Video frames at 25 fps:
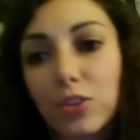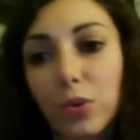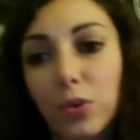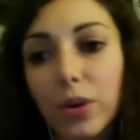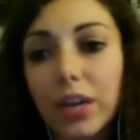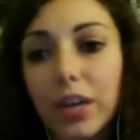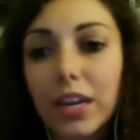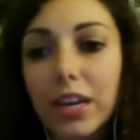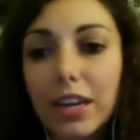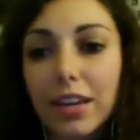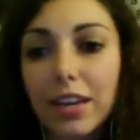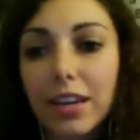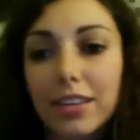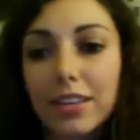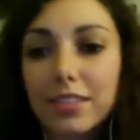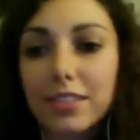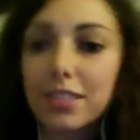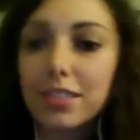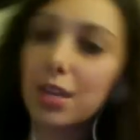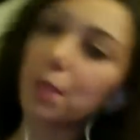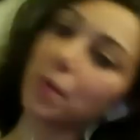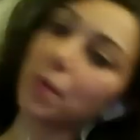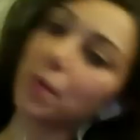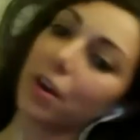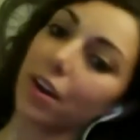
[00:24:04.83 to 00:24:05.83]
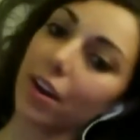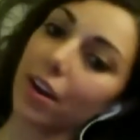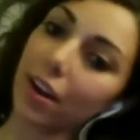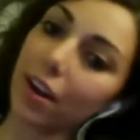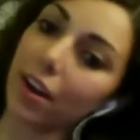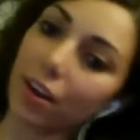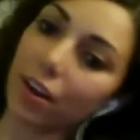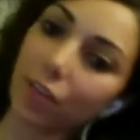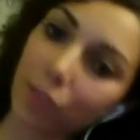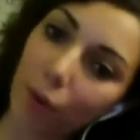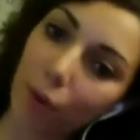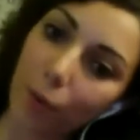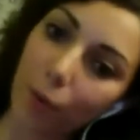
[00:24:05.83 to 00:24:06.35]
or Cosima
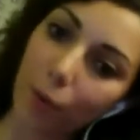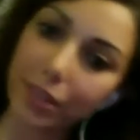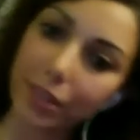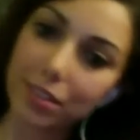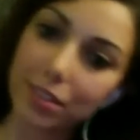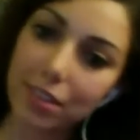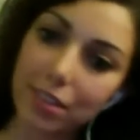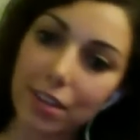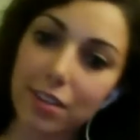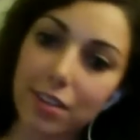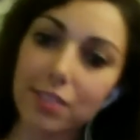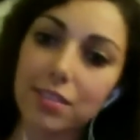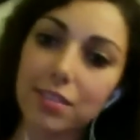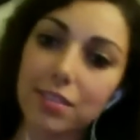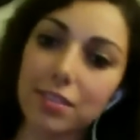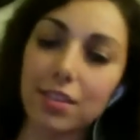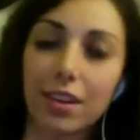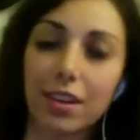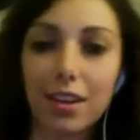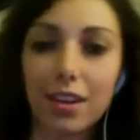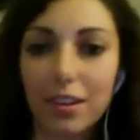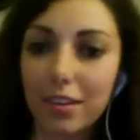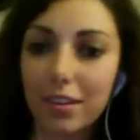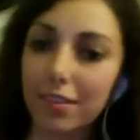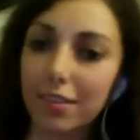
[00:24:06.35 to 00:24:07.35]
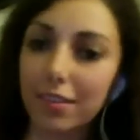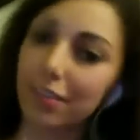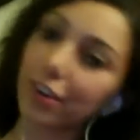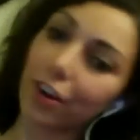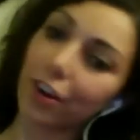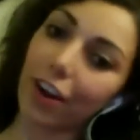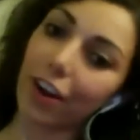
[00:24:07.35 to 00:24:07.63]
kind of always has like her